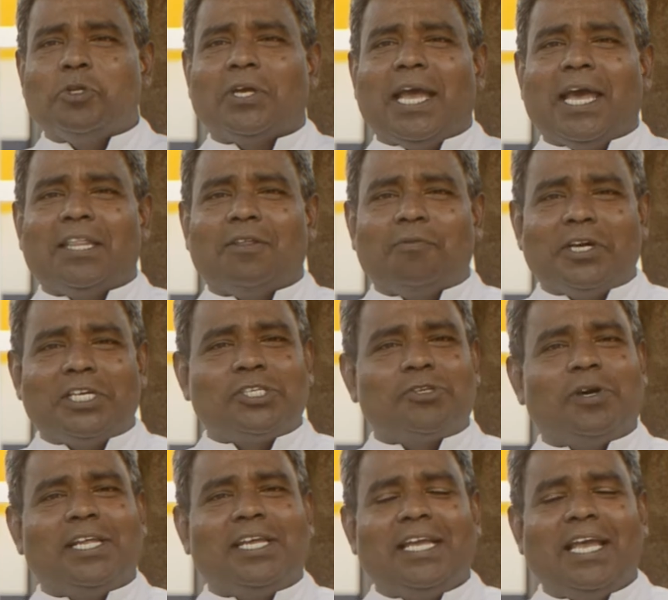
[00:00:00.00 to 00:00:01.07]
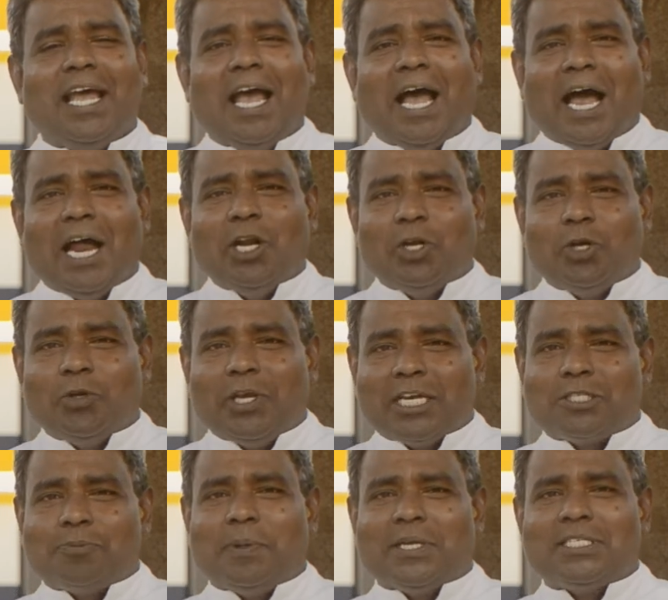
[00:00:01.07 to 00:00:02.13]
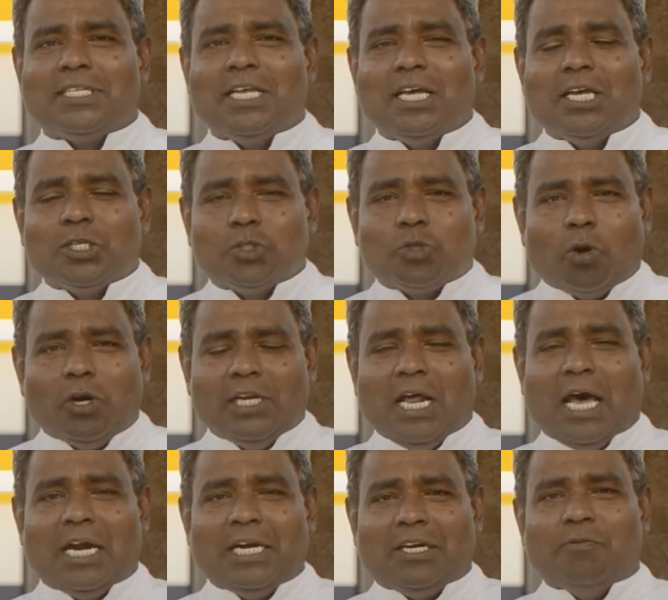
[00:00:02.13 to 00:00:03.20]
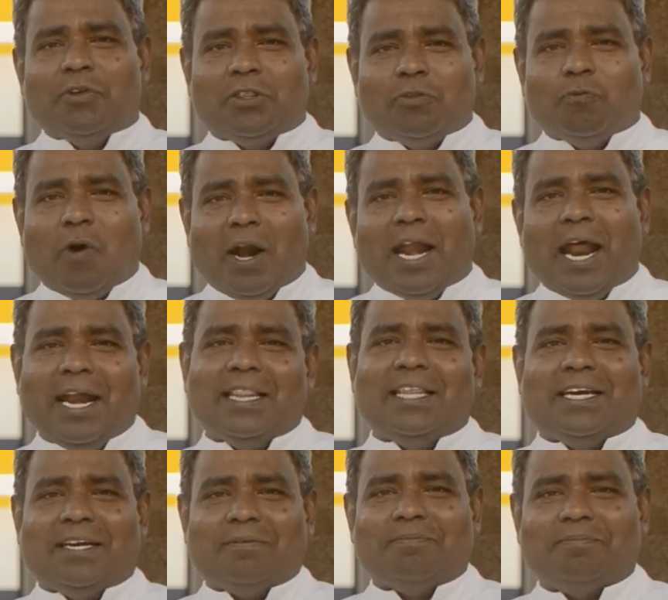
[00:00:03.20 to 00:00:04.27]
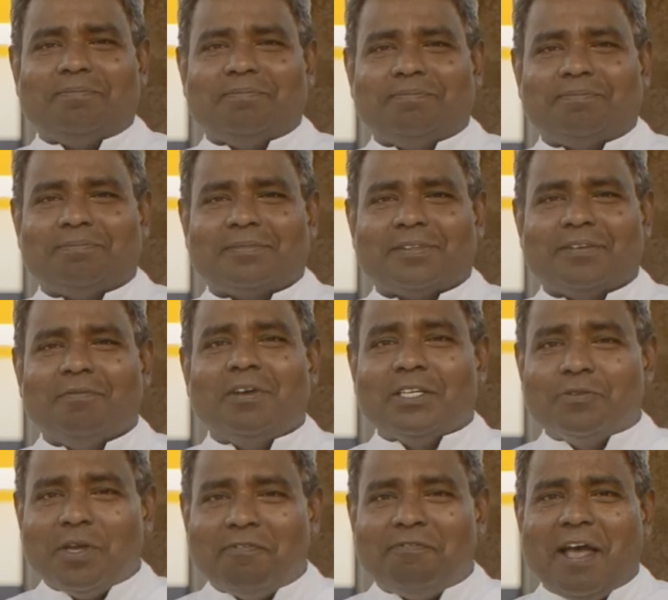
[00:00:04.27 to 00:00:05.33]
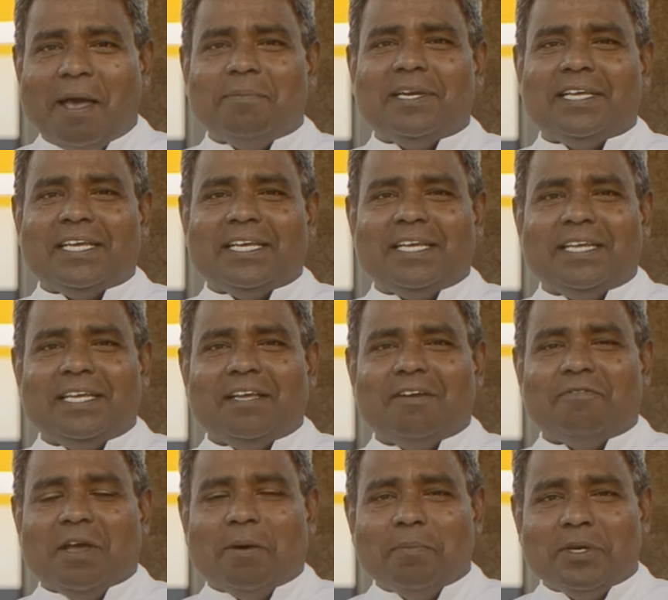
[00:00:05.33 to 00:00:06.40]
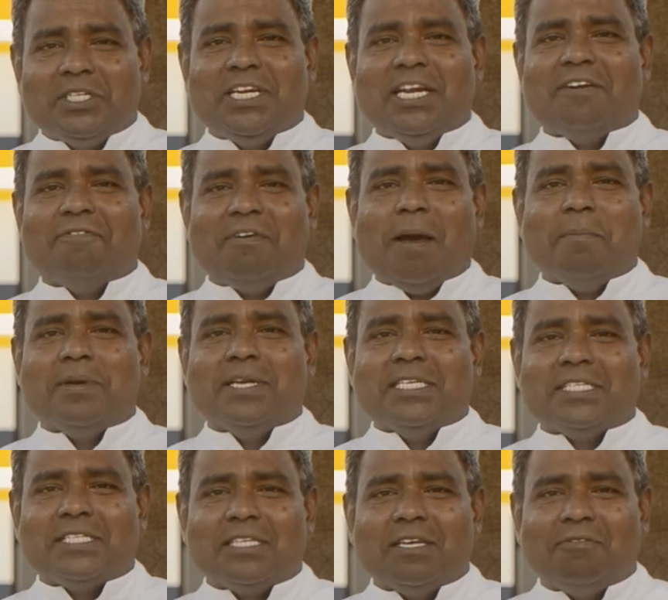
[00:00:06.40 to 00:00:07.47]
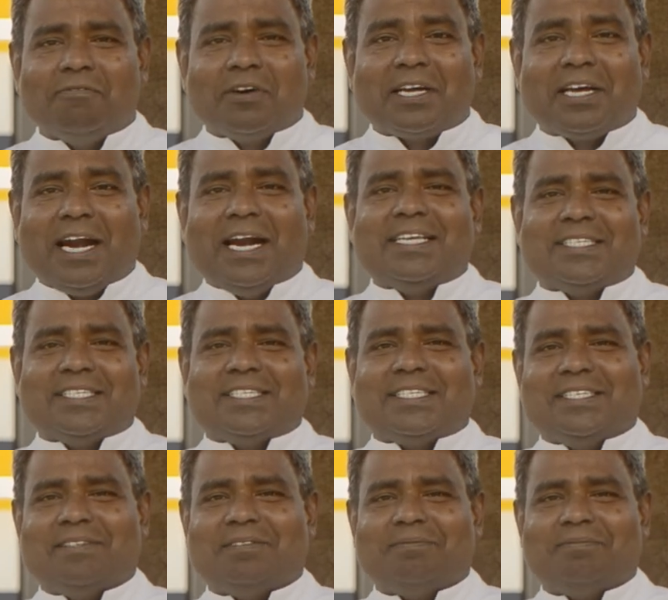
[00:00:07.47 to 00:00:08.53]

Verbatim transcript: together virtually and to express solidarity with one another. Because we are family. We are missionary families for Christ.